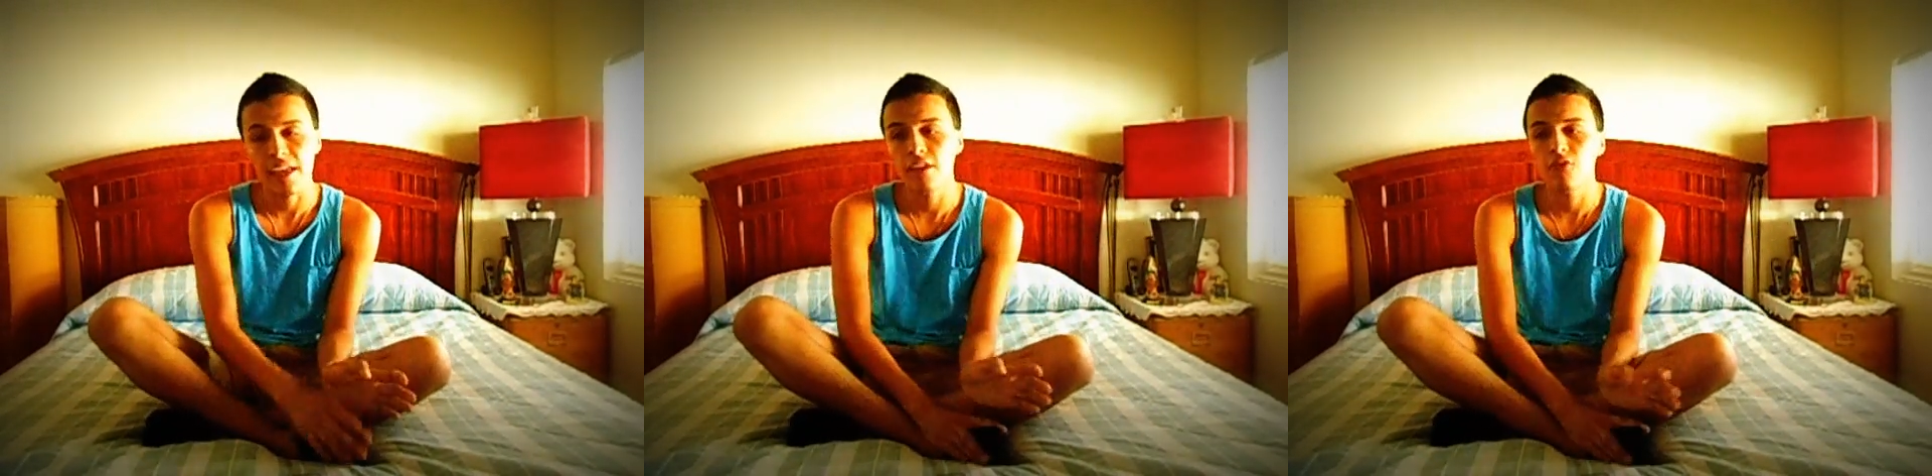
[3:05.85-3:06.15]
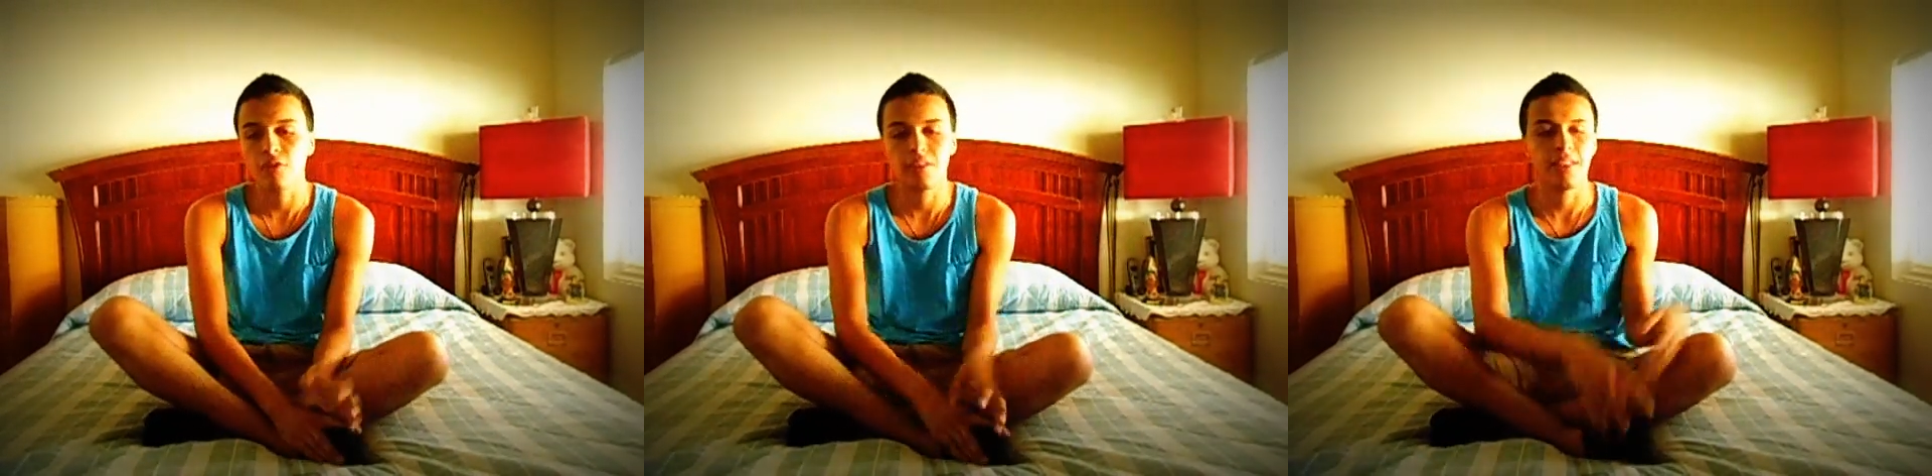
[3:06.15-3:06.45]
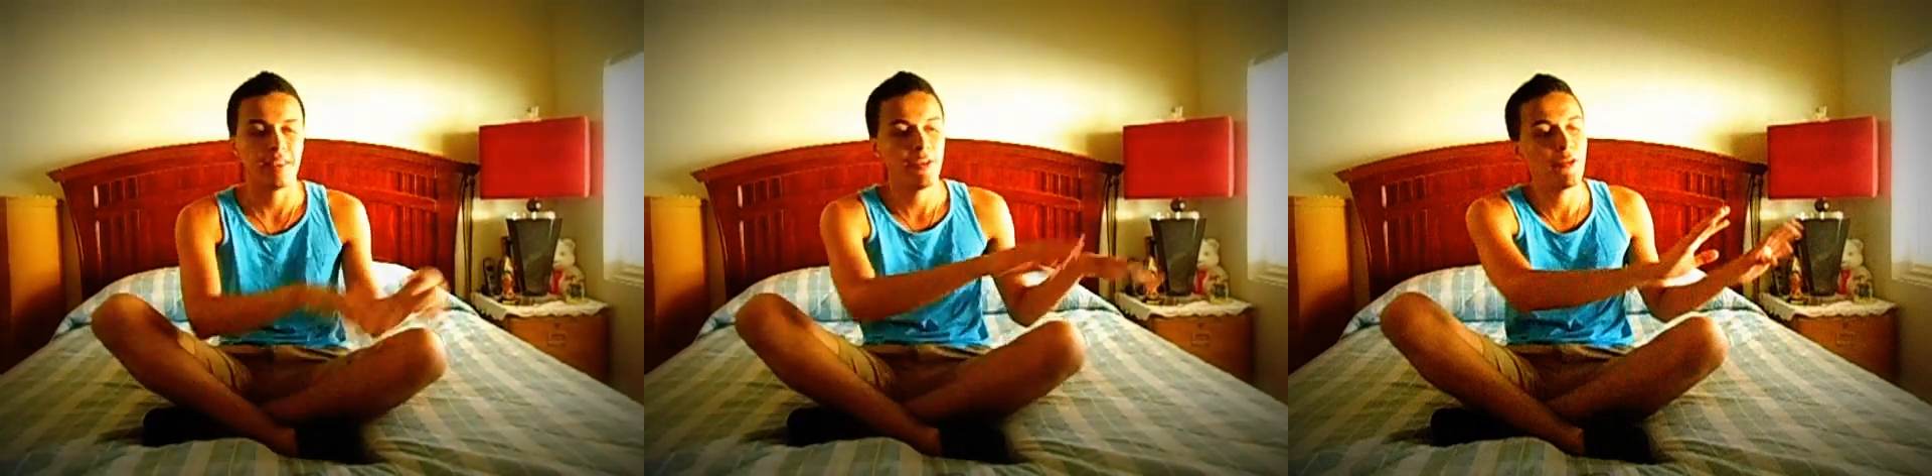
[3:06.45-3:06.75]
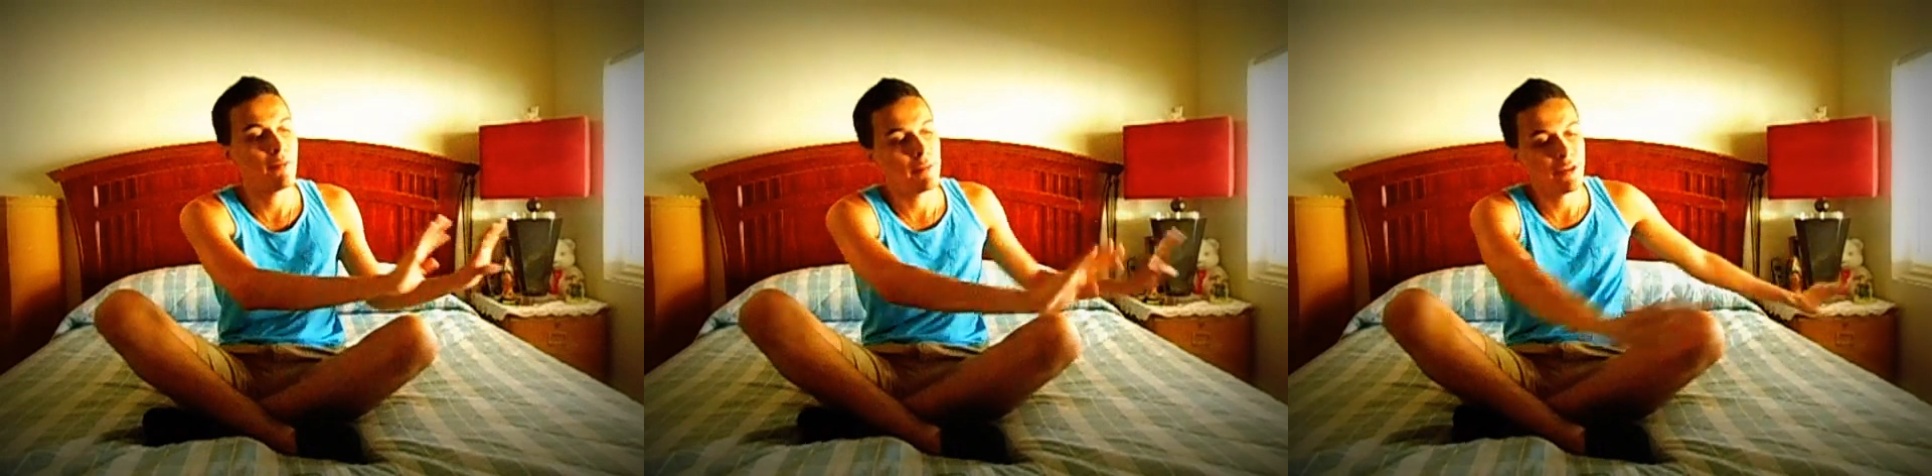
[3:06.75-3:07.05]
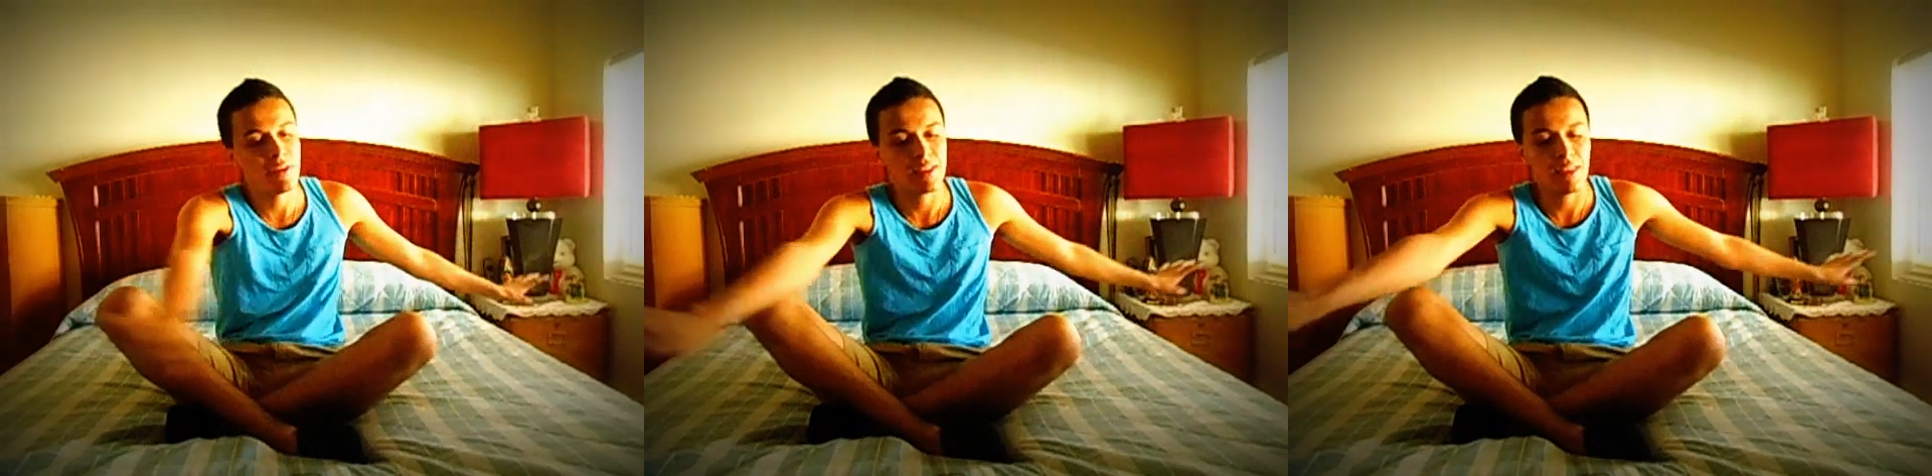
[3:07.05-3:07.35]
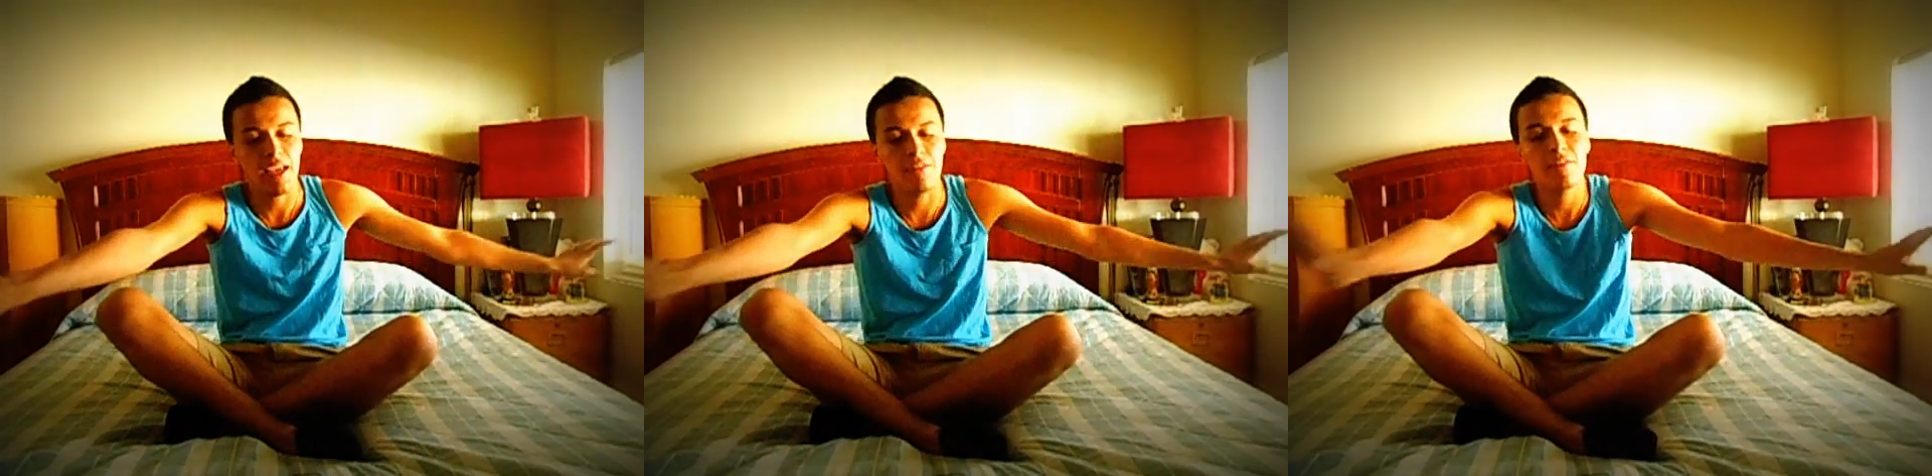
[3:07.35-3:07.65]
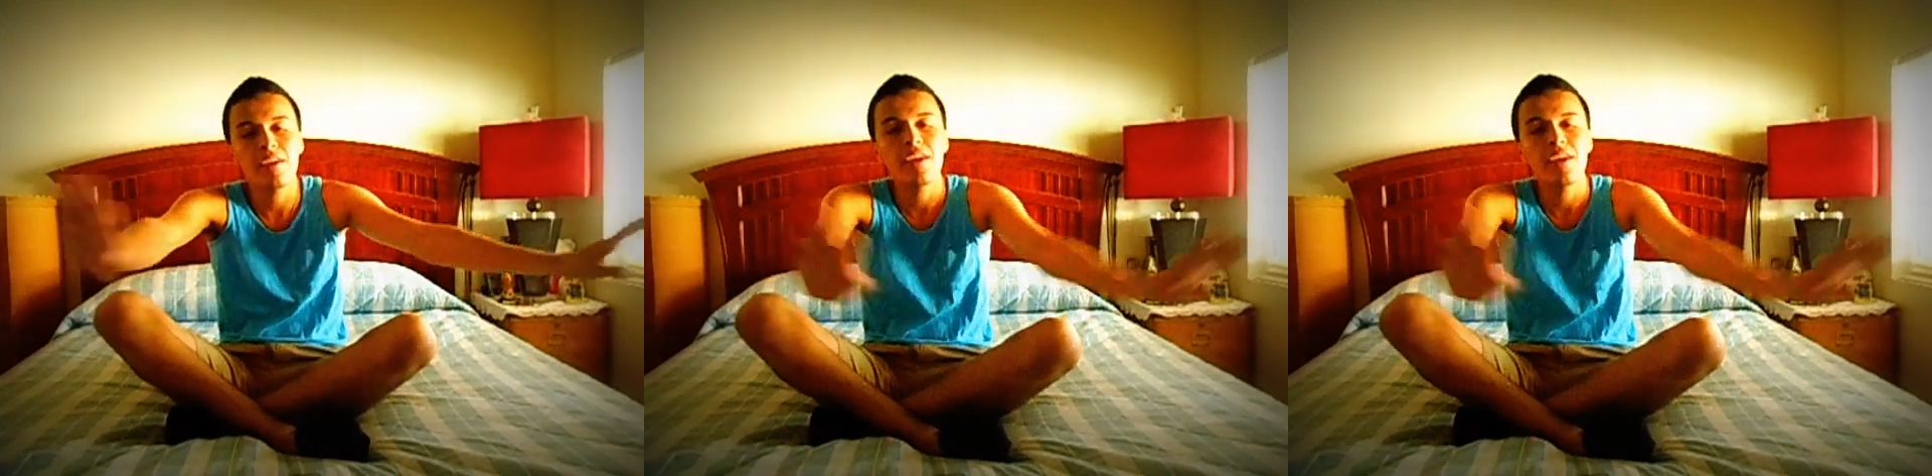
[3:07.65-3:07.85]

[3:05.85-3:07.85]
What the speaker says: everything, like the whole American life,